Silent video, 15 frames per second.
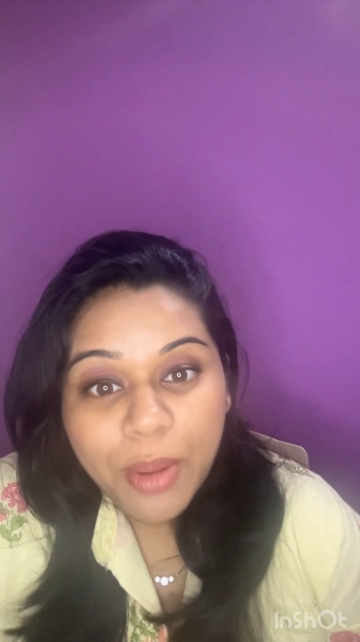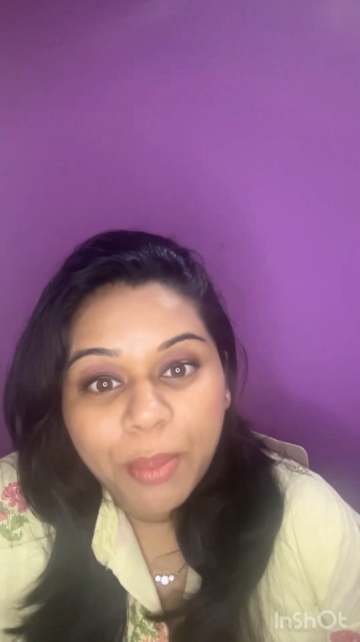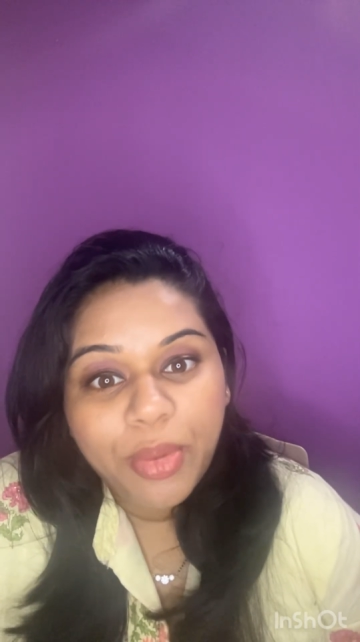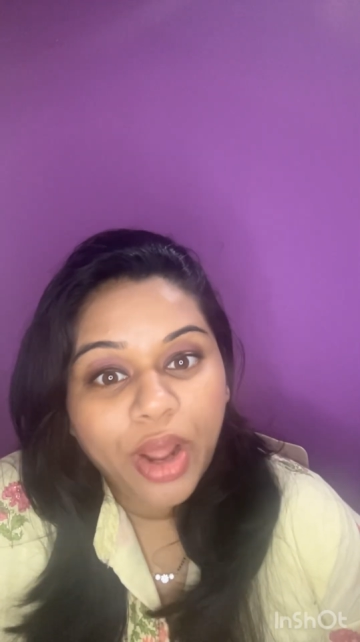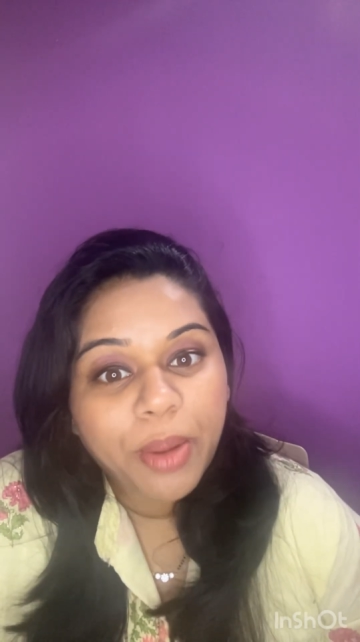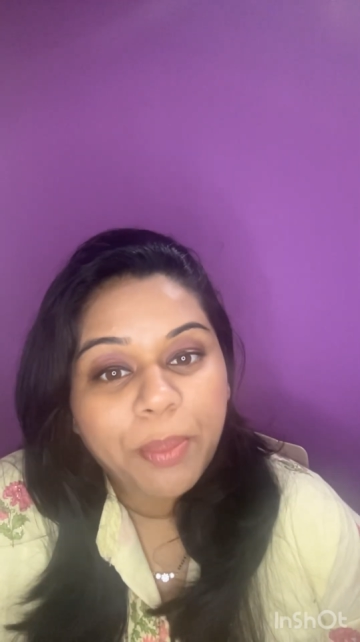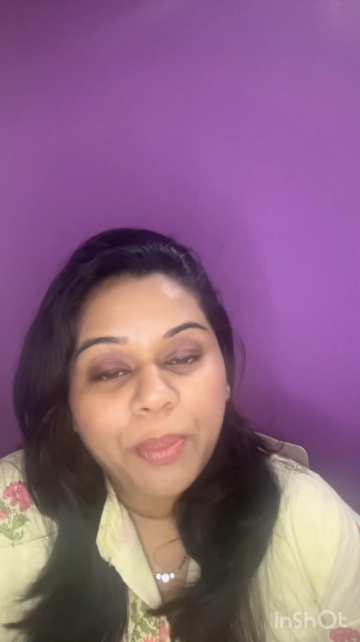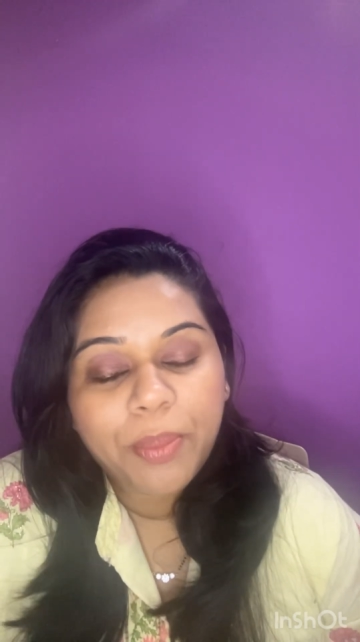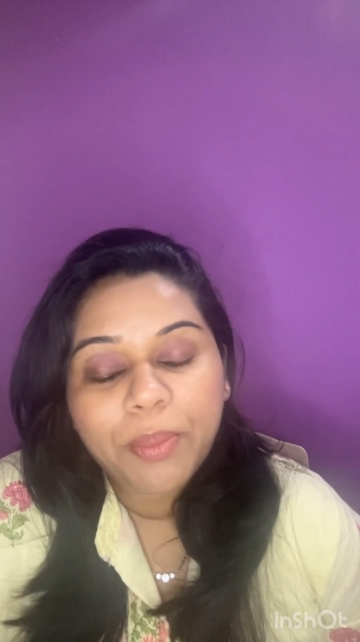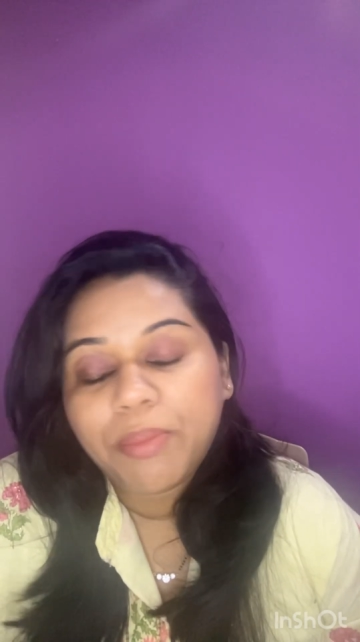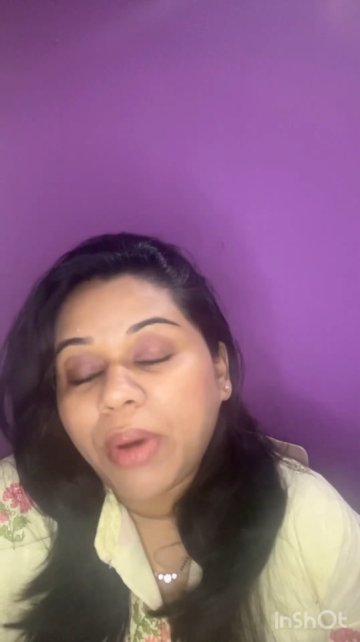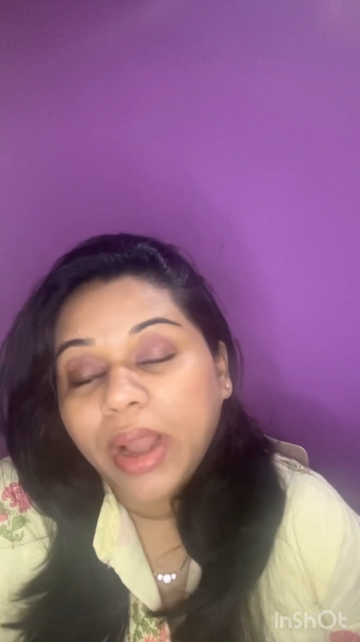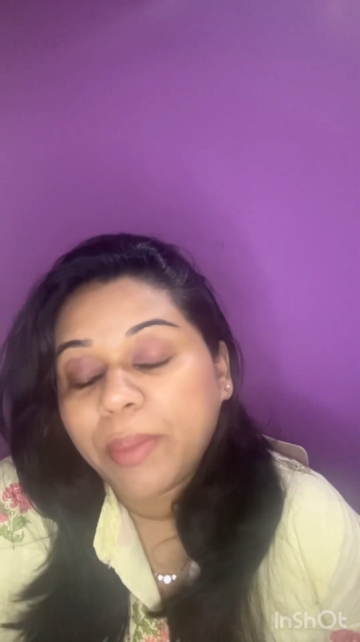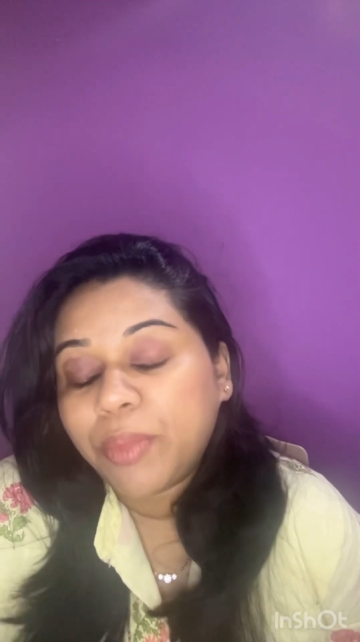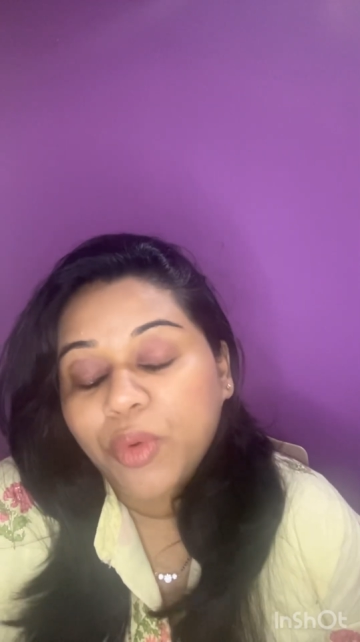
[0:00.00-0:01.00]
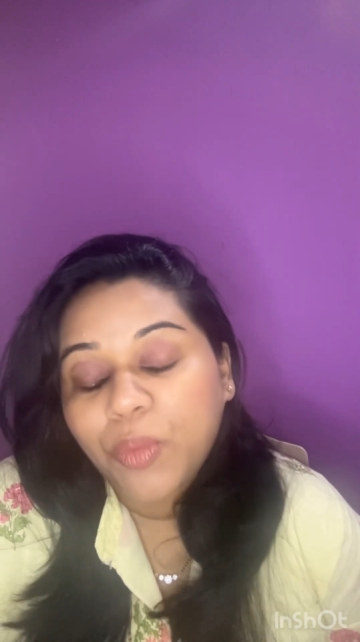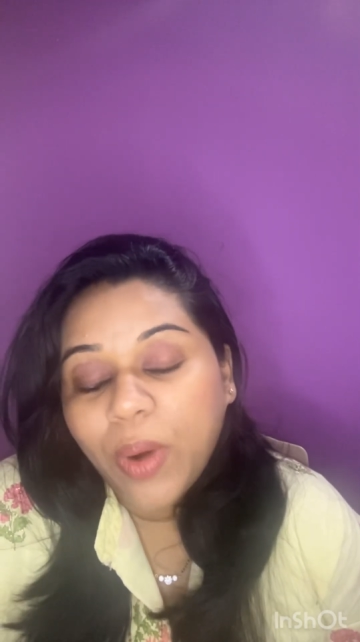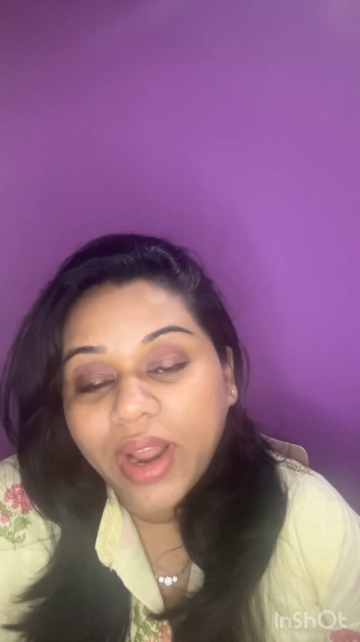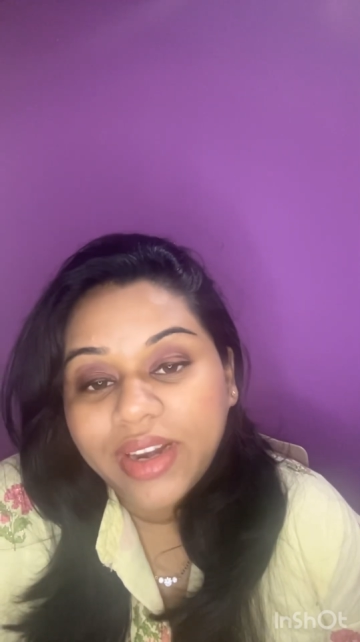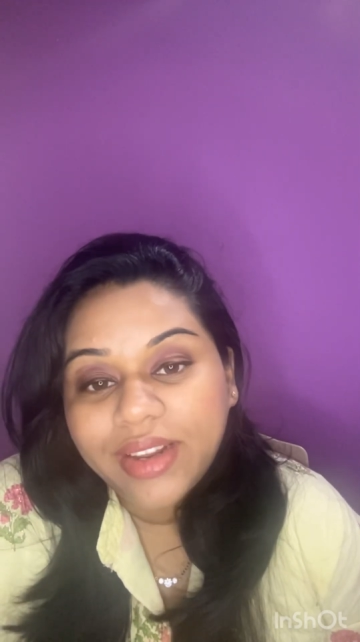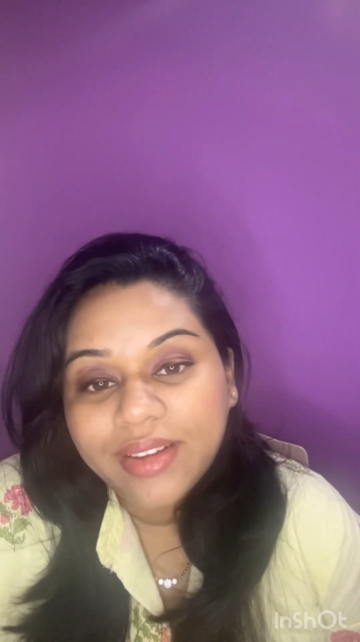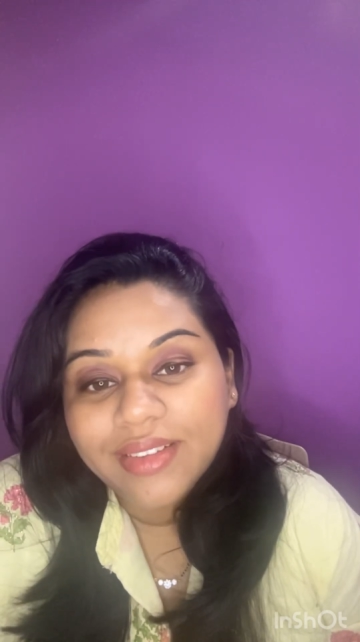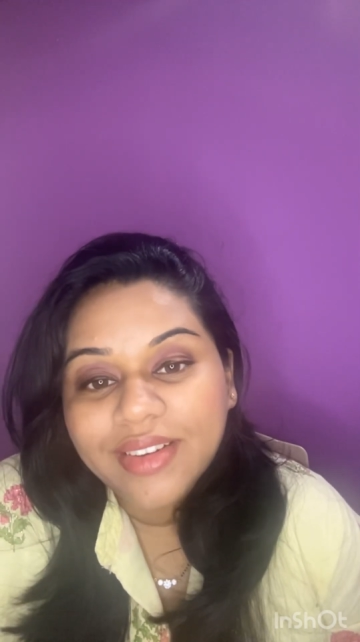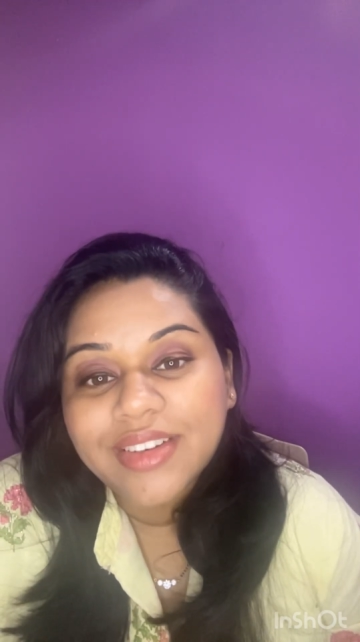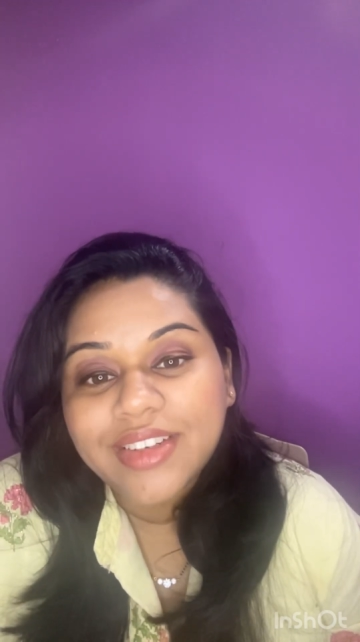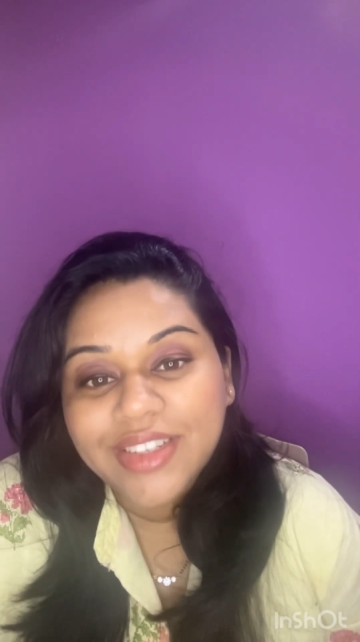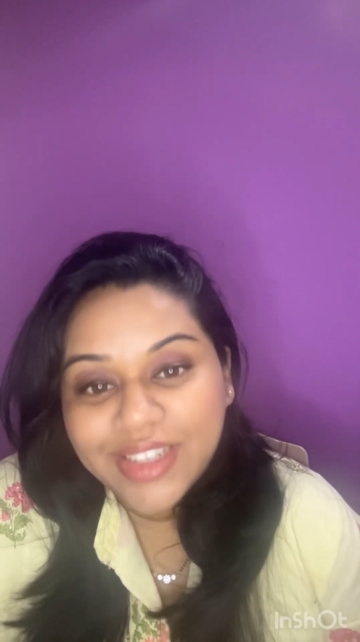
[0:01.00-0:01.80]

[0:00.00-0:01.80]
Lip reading: by providing a good